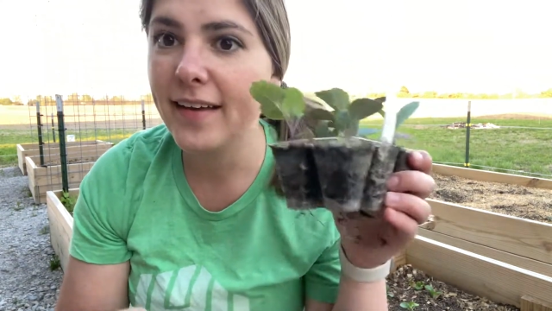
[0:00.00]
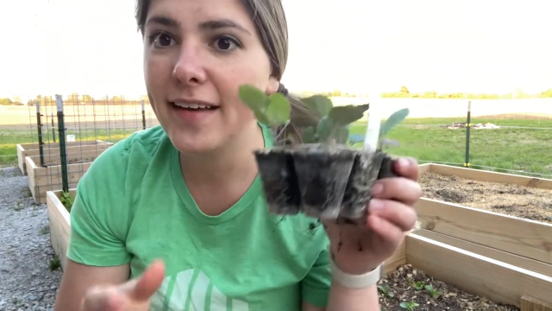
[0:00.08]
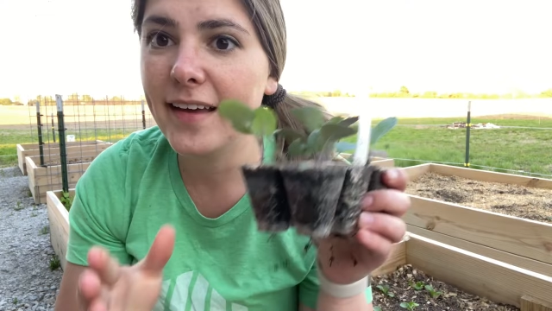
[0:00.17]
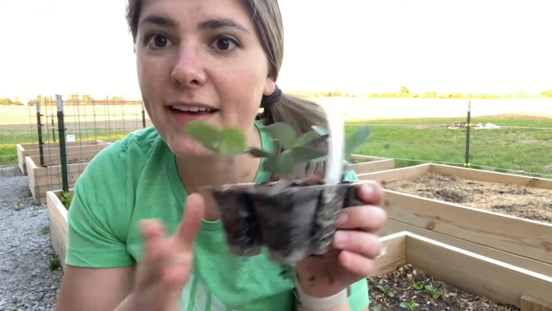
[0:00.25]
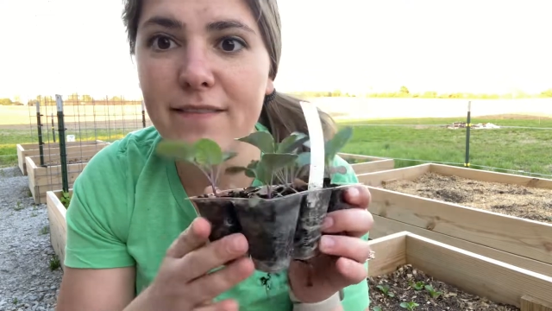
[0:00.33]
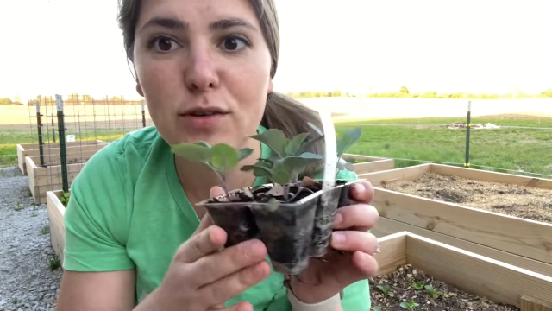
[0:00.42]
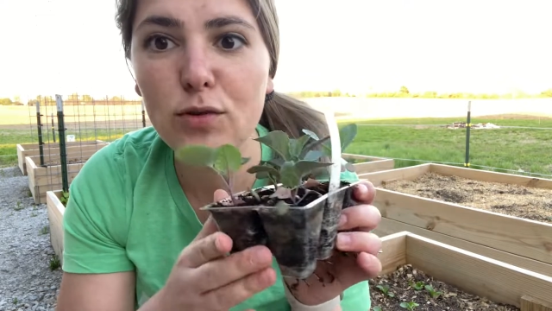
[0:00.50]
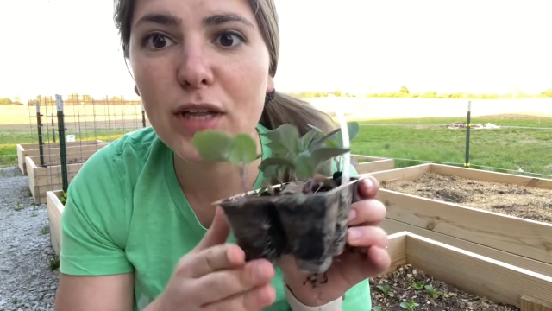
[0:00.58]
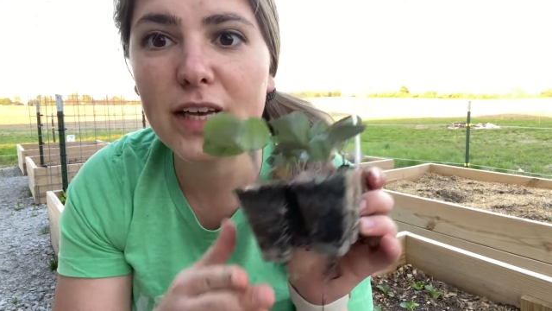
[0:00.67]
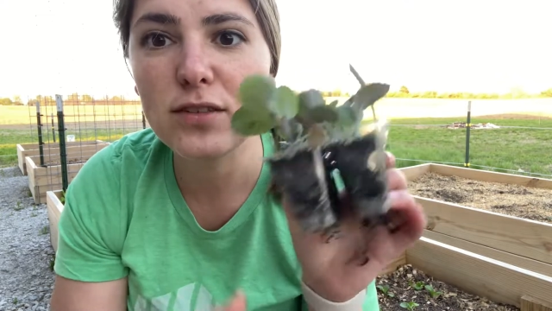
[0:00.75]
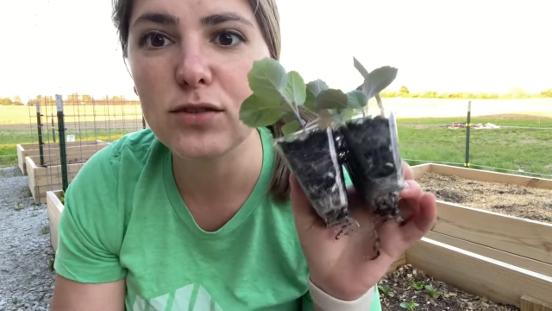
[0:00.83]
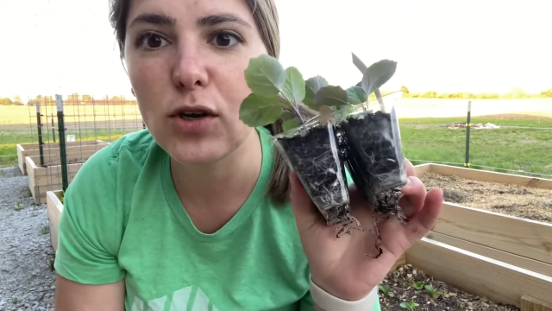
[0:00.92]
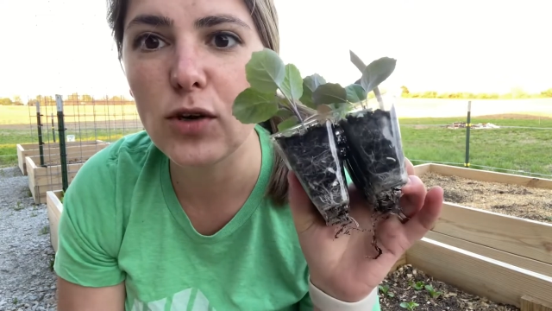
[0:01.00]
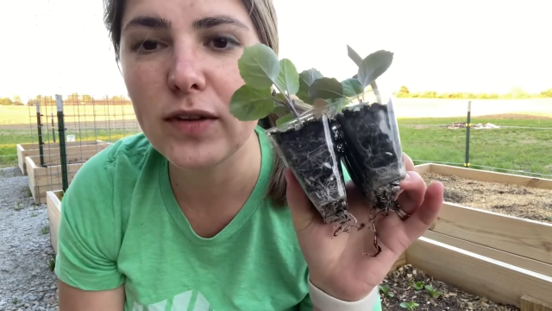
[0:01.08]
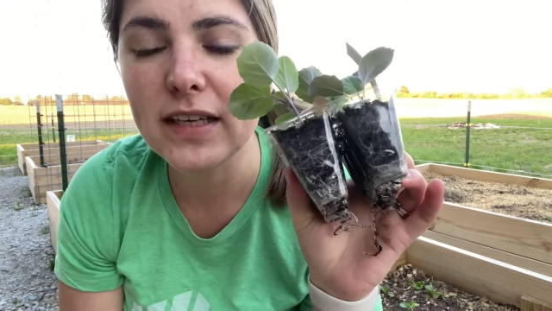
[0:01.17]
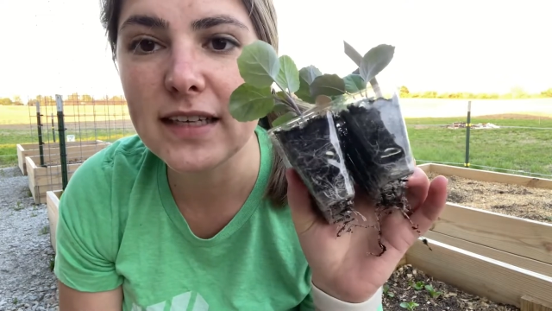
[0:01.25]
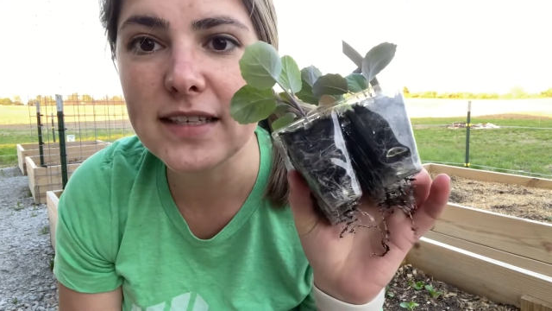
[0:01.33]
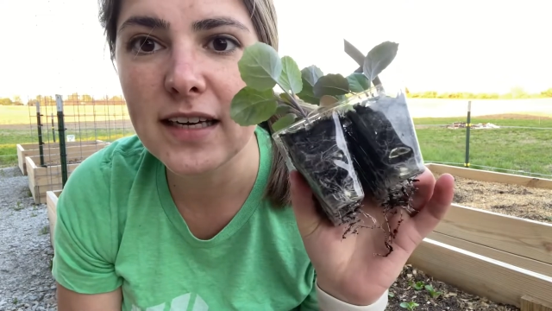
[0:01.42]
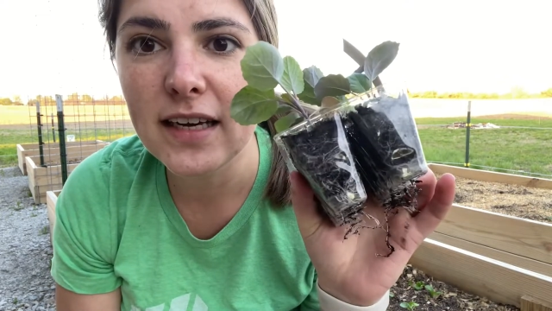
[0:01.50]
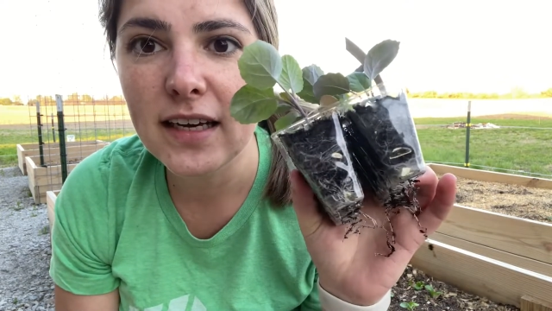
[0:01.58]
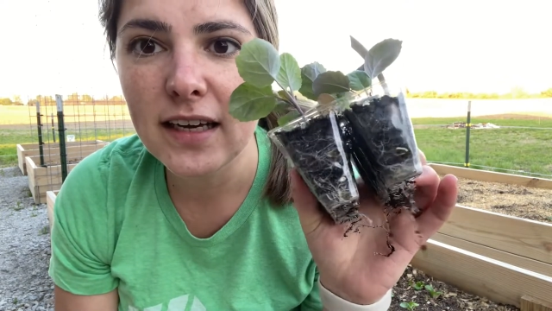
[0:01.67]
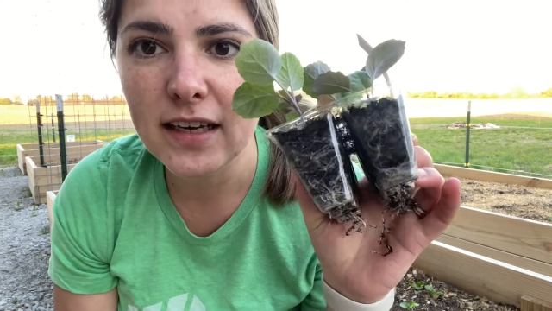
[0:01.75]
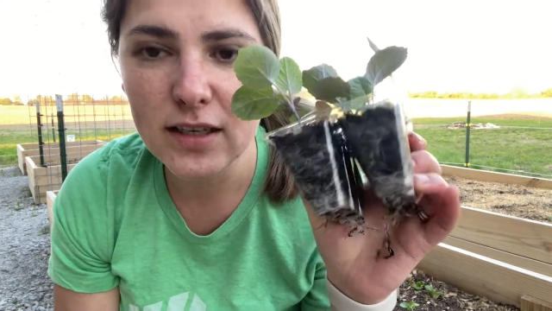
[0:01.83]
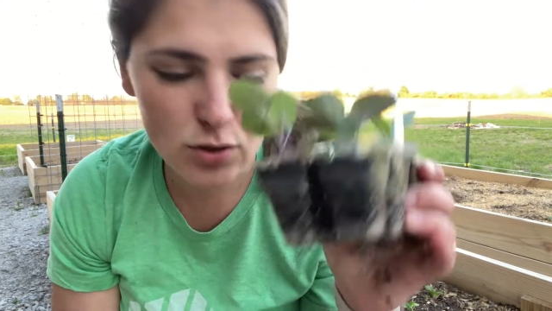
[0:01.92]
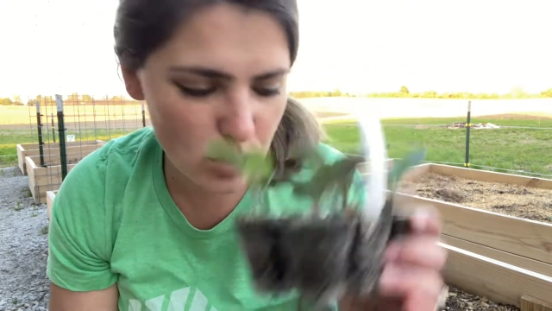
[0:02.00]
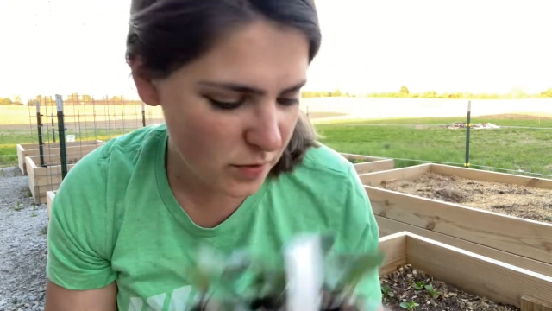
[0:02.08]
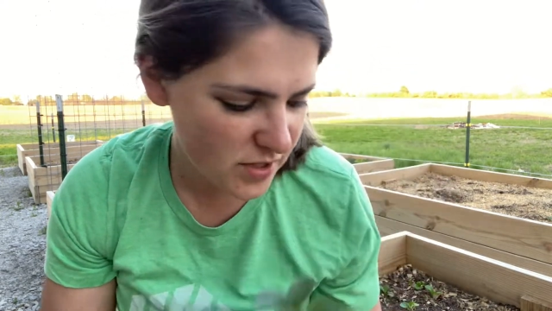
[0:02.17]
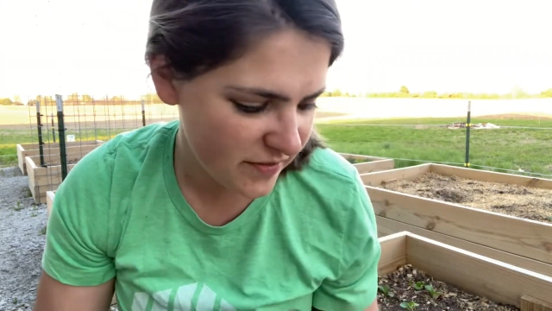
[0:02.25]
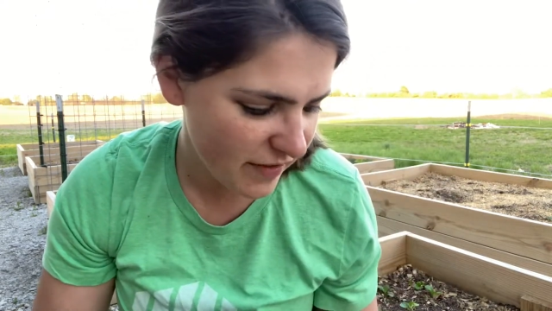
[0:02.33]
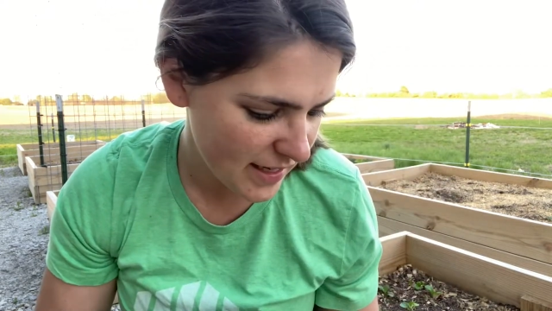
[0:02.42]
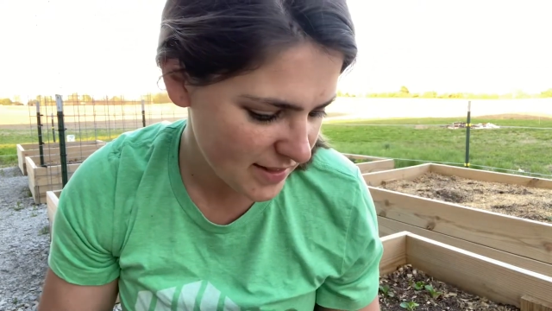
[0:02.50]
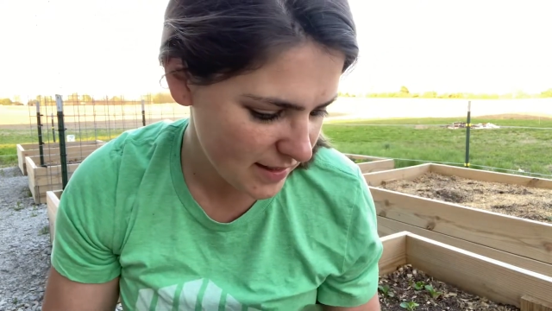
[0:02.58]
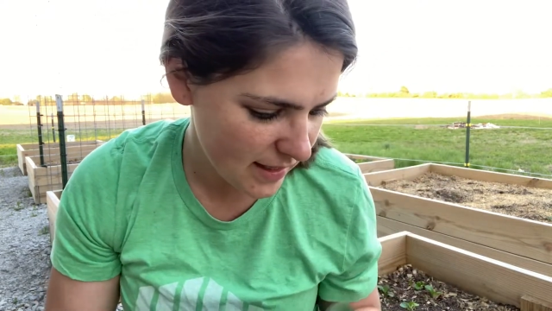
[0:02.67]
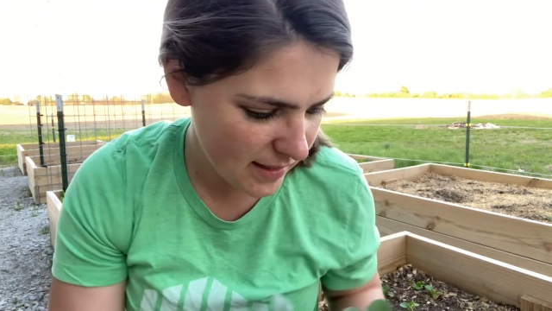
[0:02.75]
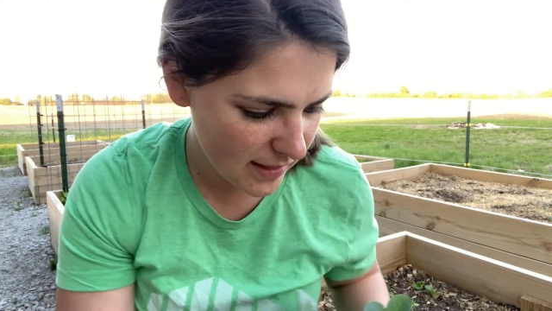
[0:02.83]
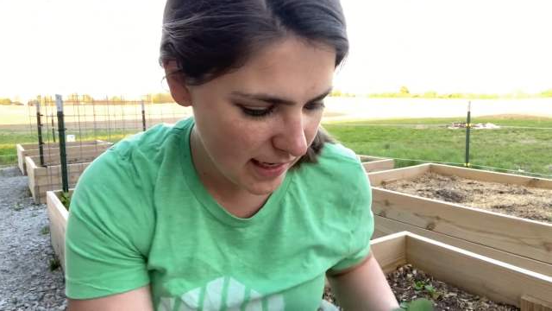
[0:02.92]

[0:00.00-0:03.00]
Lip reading: if you would like to grow in these, it is super fascinating,